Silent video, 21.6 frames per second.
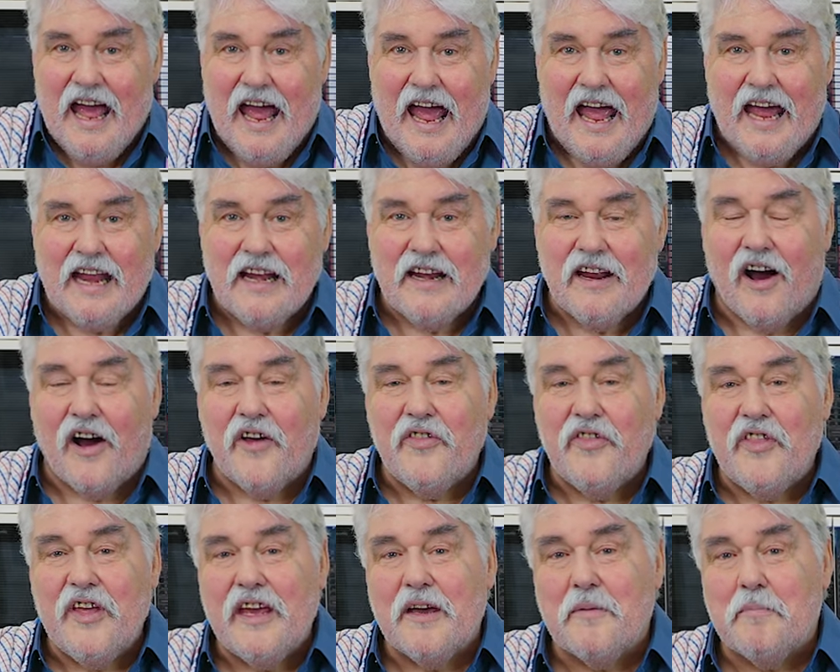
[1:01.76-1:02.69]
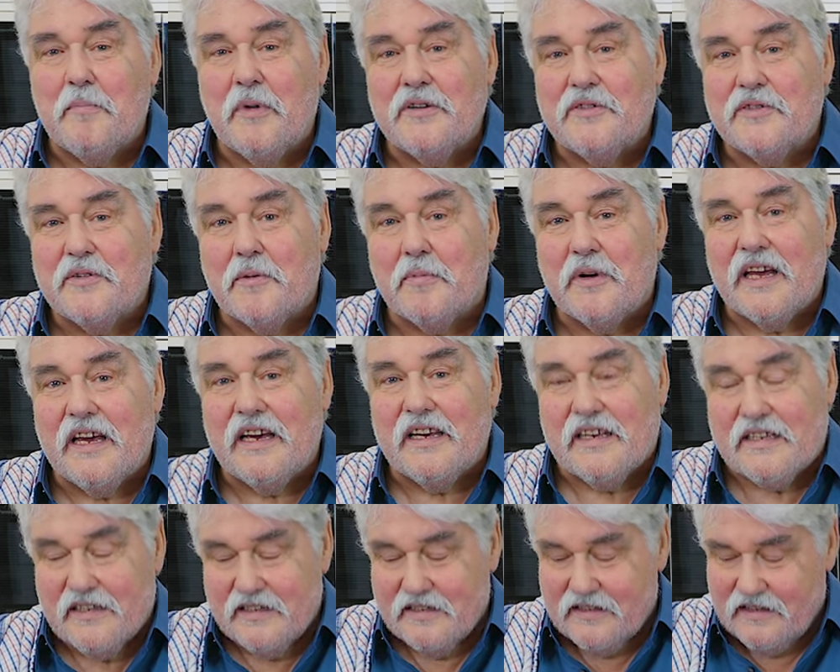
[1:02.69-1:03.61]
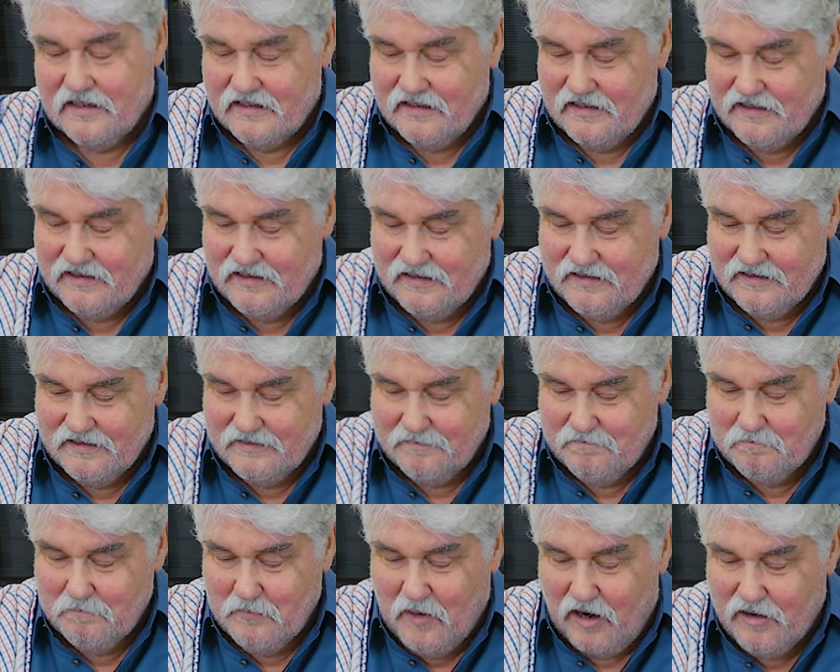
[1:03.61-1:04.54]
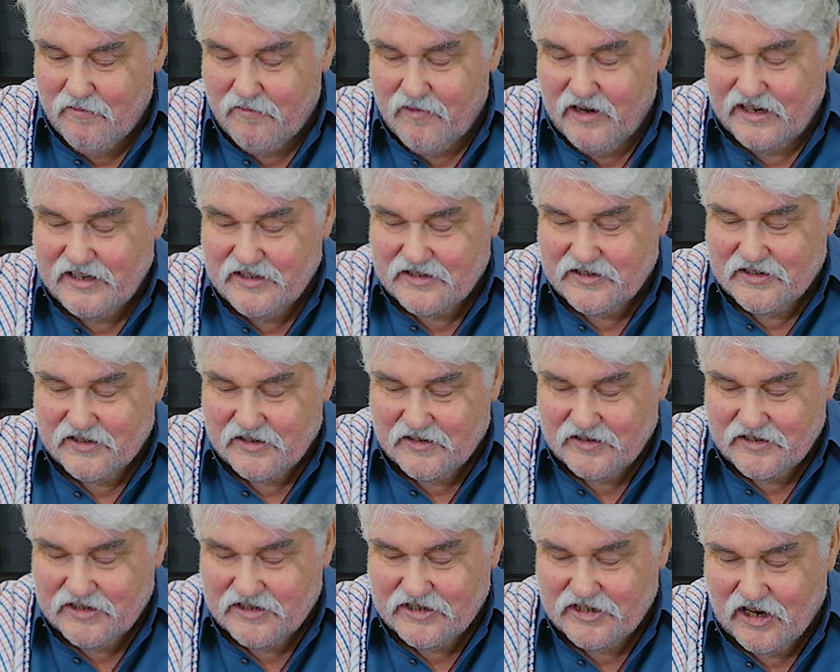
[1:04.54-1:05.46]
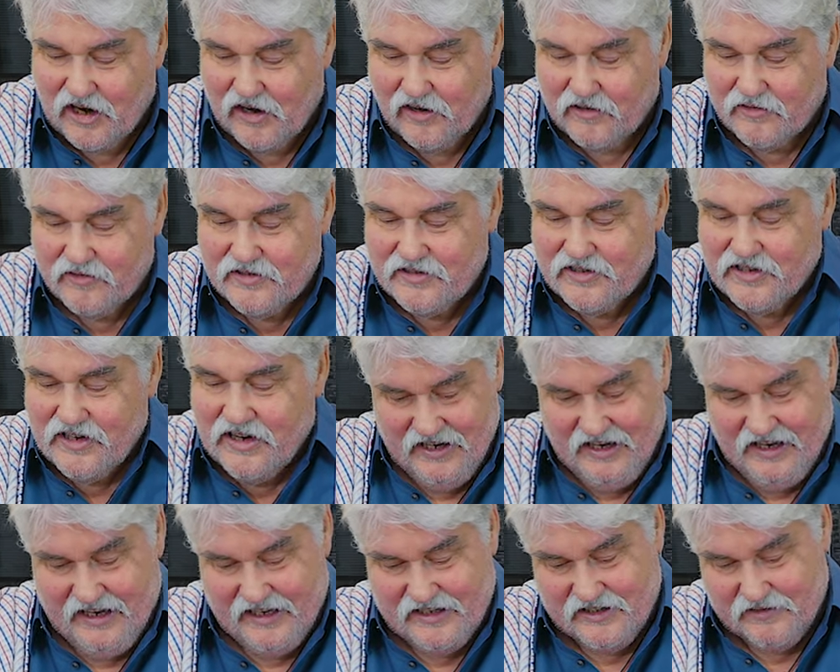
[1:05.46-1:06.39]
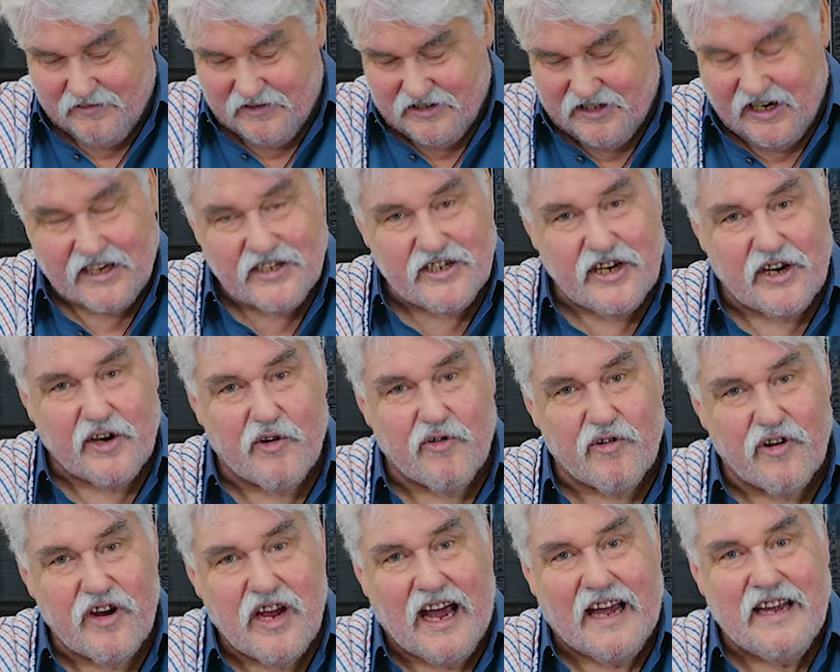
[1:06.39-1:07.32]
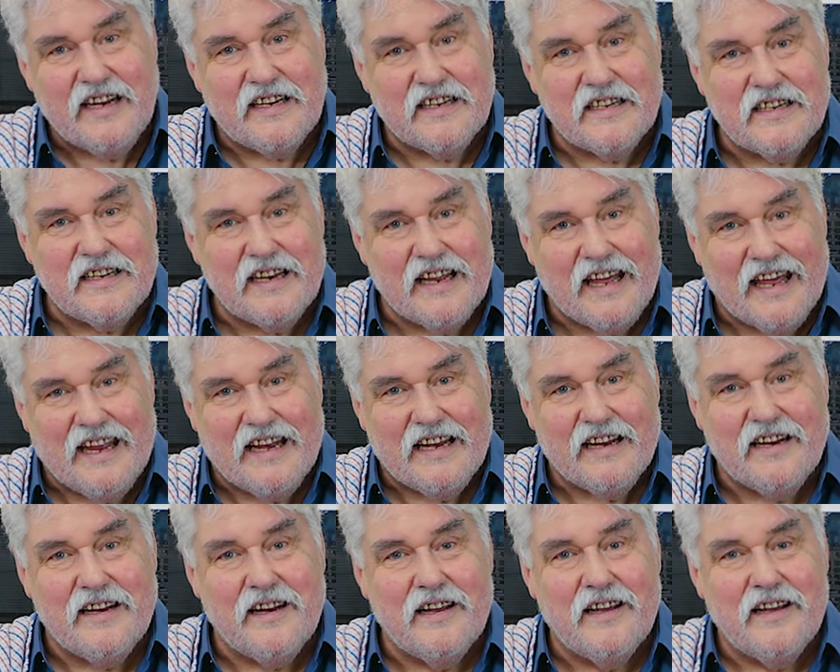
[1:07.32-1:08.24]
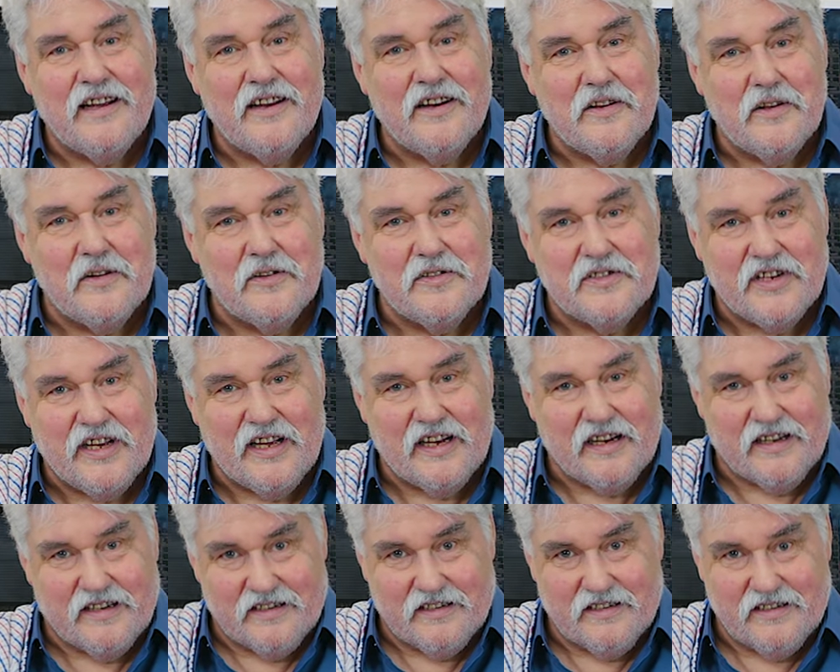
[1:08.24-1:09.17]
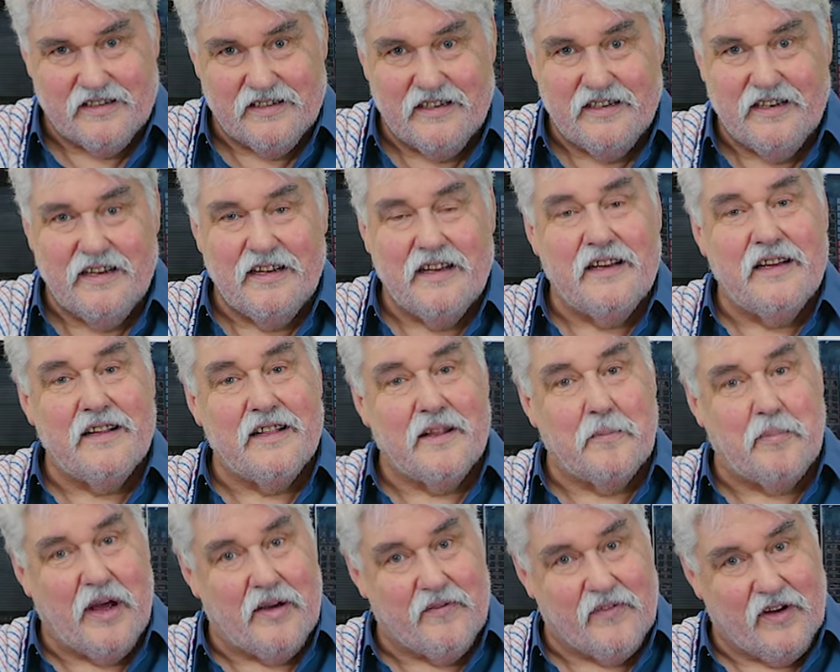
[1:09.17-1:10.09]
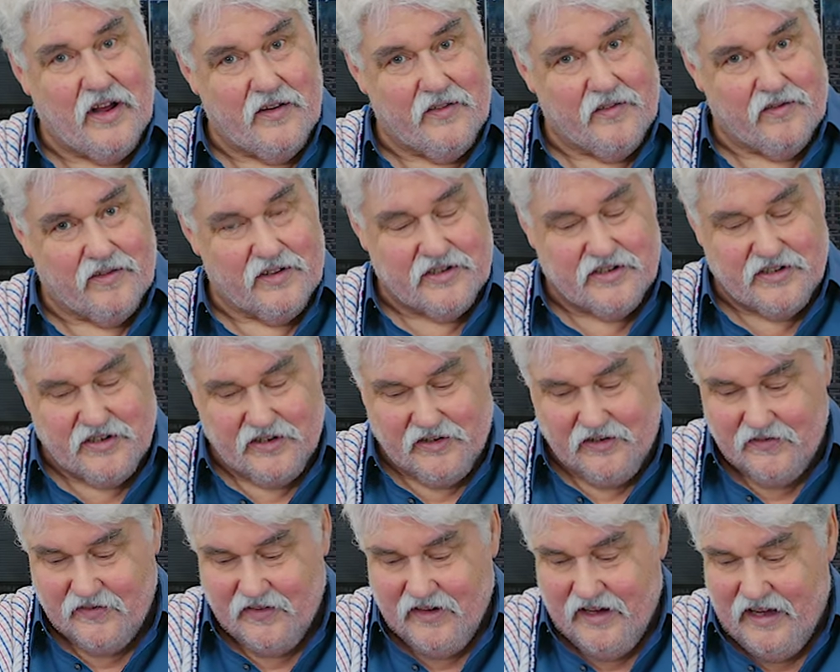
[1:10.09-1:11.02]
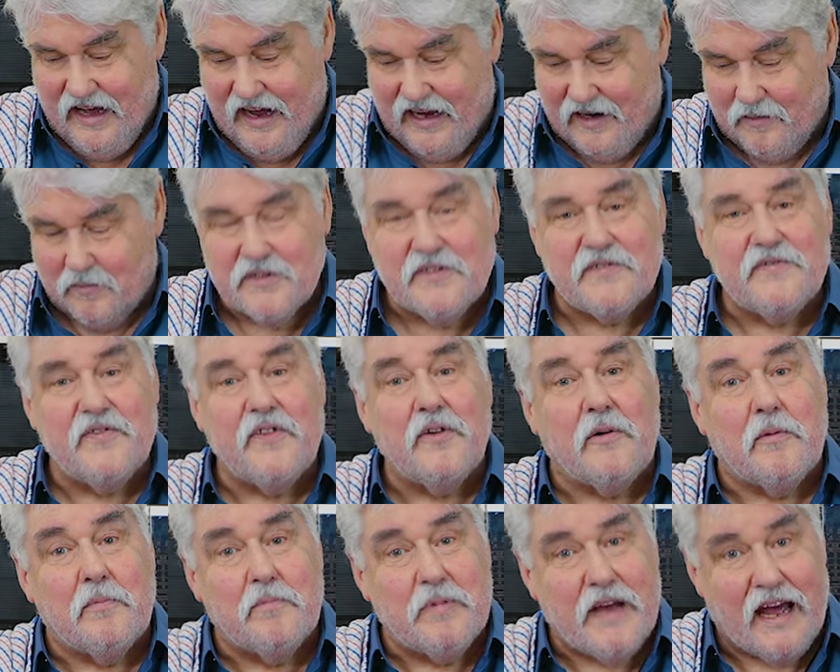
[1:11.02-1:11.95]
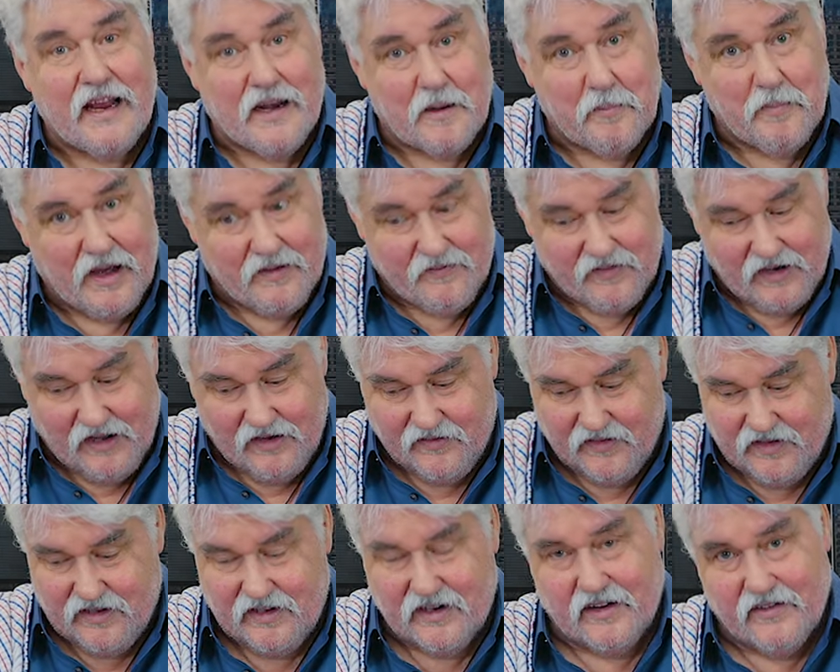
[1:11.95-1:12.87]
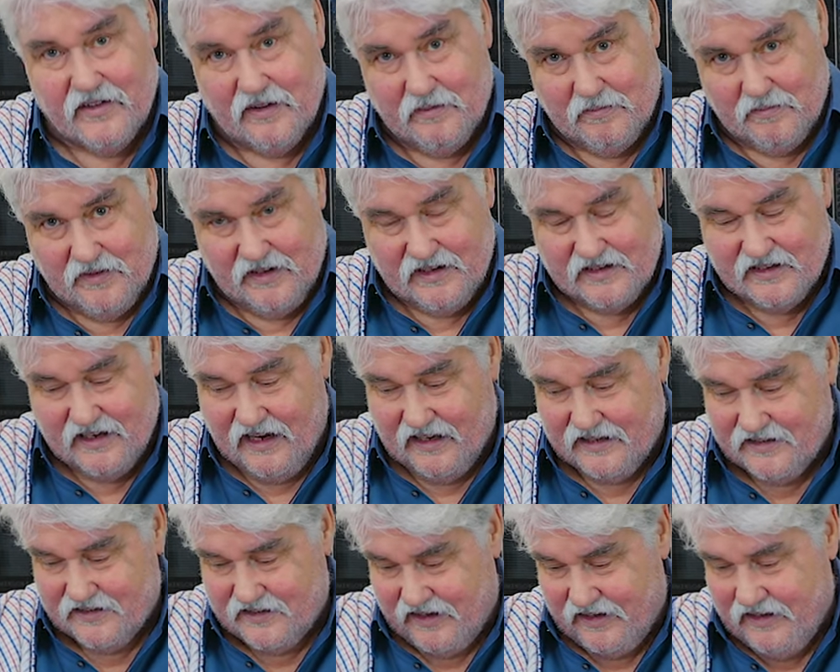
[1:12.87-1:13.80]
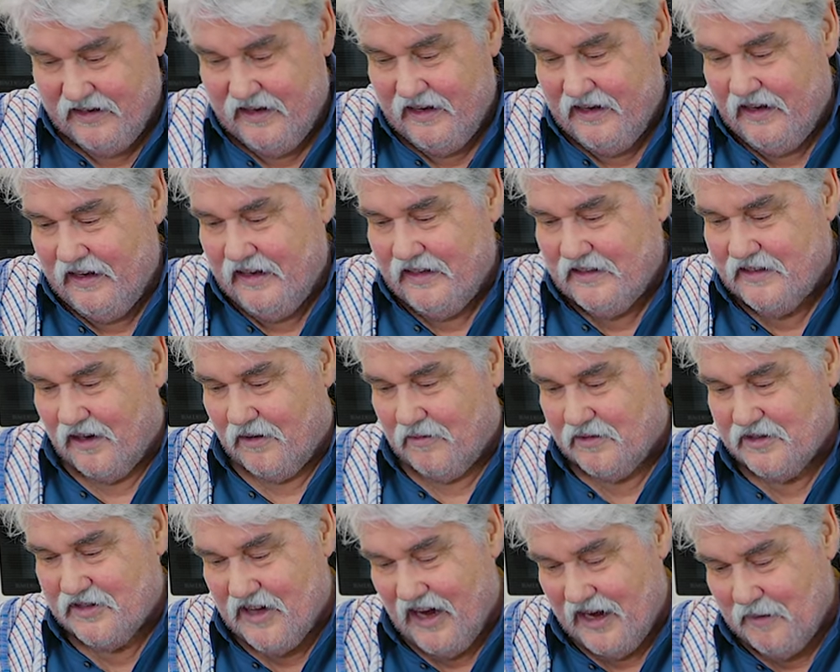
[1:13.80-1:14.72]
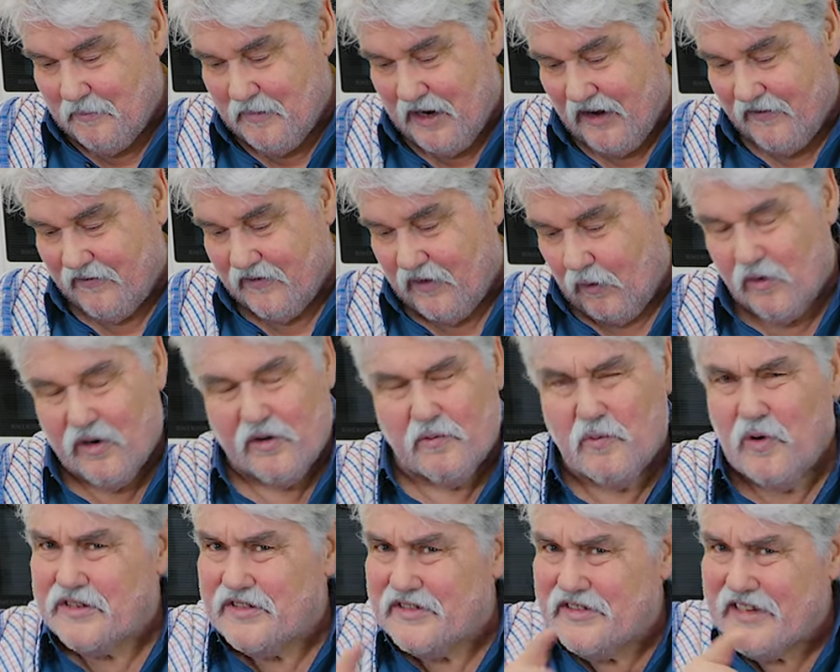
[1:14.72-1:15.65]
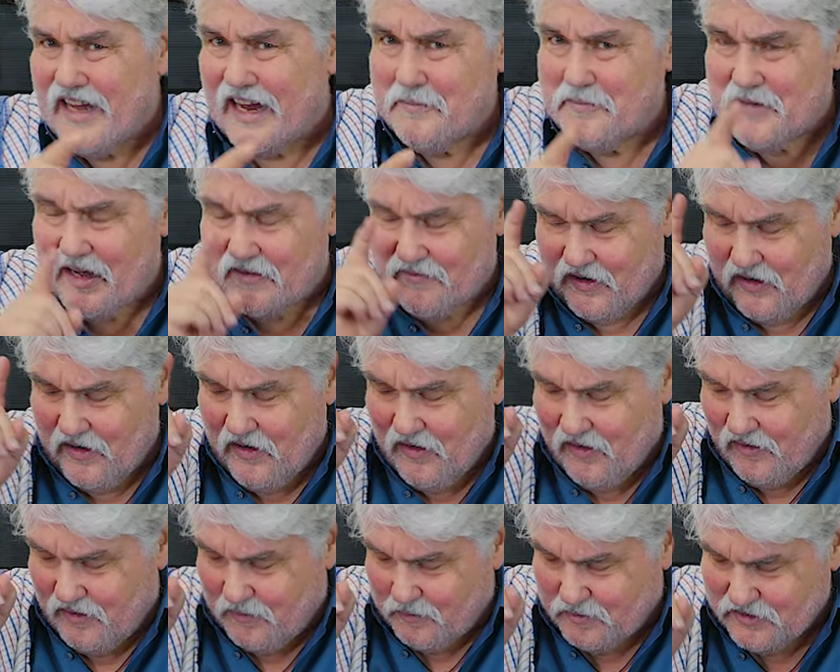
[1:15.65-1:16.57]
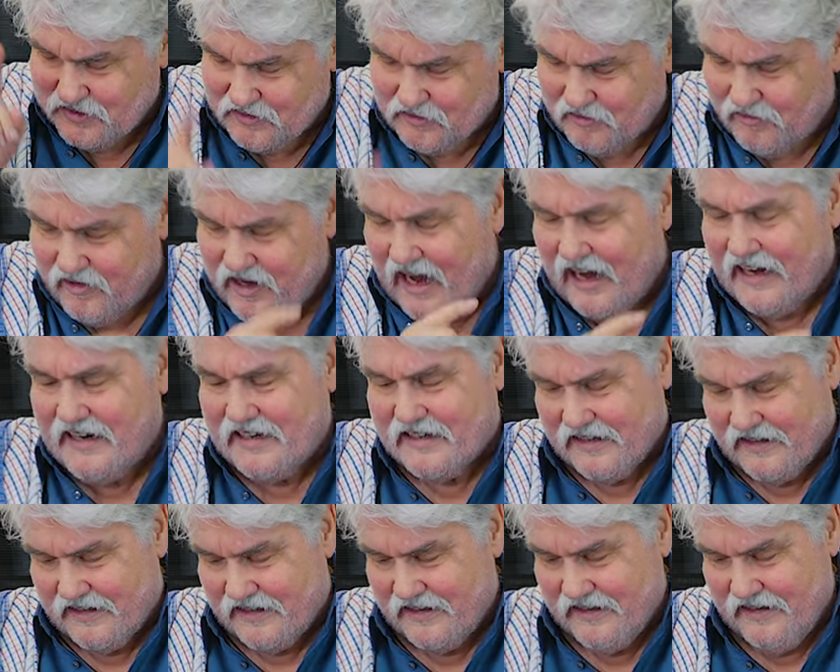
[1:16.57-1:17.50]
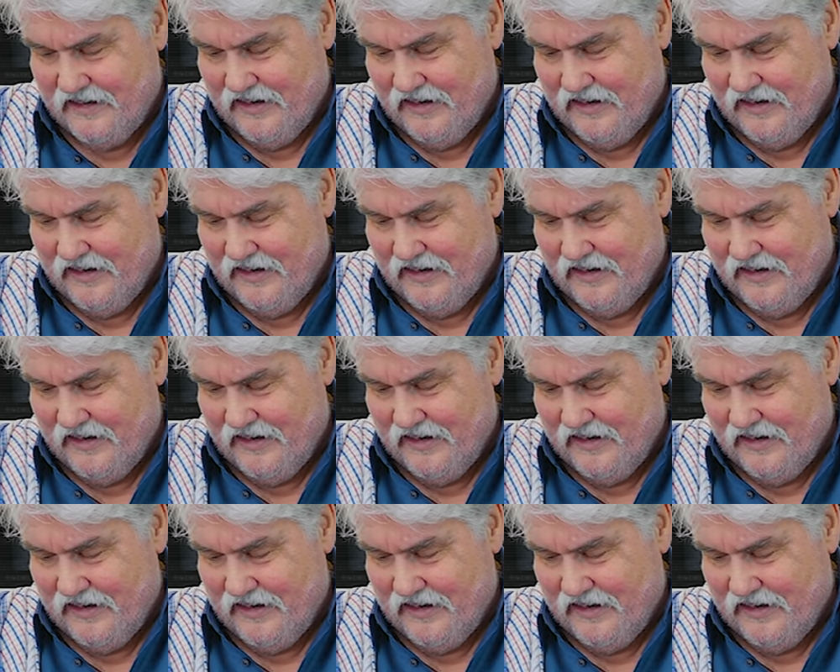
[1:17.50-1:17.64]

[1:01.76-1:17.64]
And I think it most probably is my research shows is it was actually created in New Zealand, the pavlova itself, and it was for Anna Pavlova, you know, the, the dancer. So it was named after, or it wasn't named after her, it was created